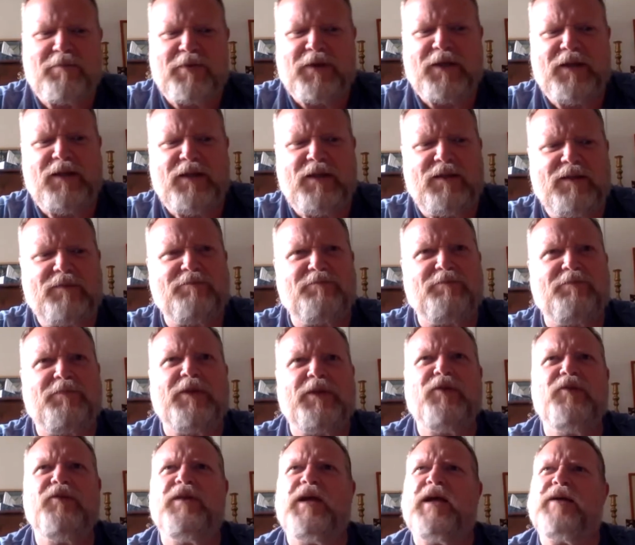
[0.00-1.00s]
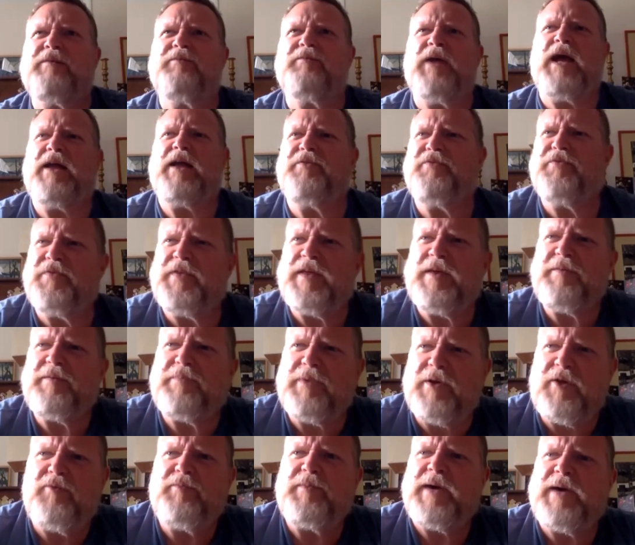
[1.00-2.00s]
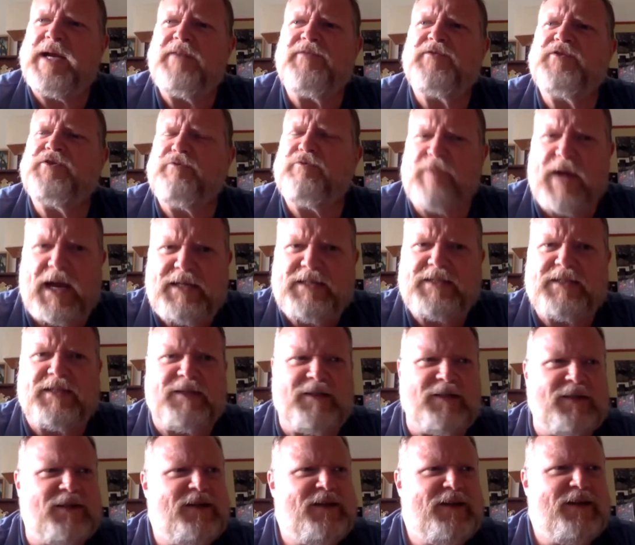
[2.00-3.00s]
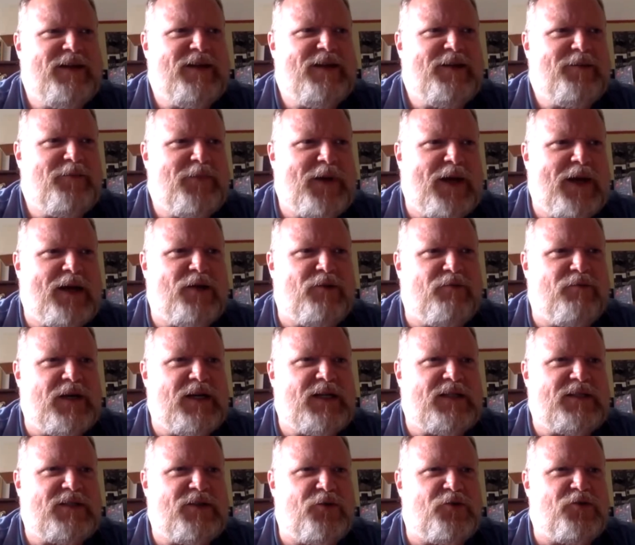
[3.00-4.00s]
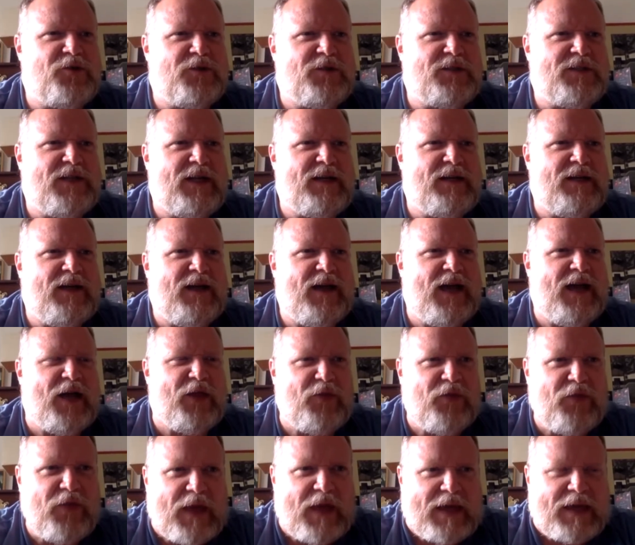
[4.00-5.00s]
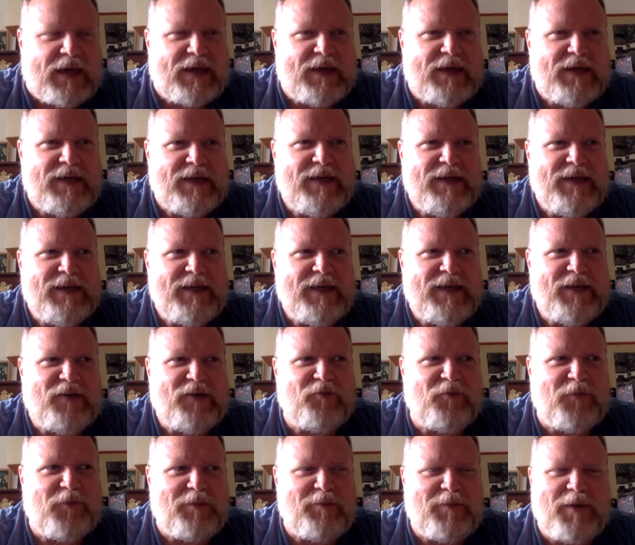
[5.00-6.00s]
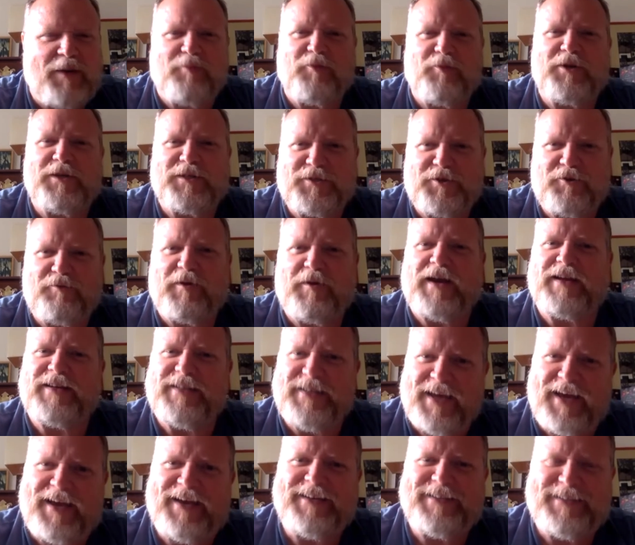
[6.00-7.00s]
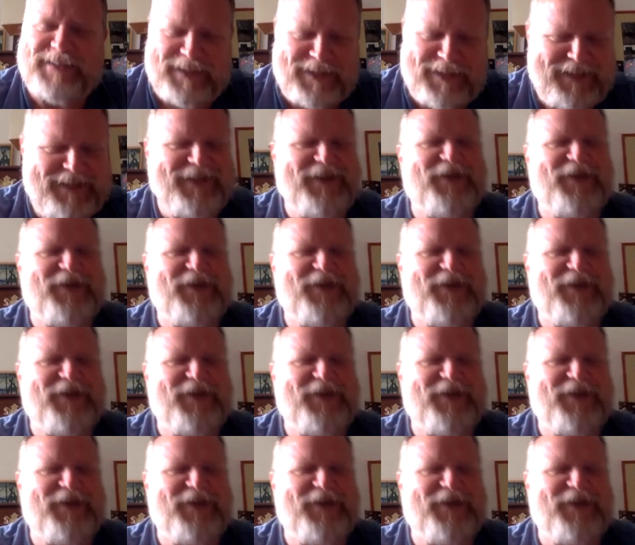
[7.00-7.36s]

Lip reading: Bill might have directed Battle Arena Toshinden, I think, if my memory is correct. Yeah, did he?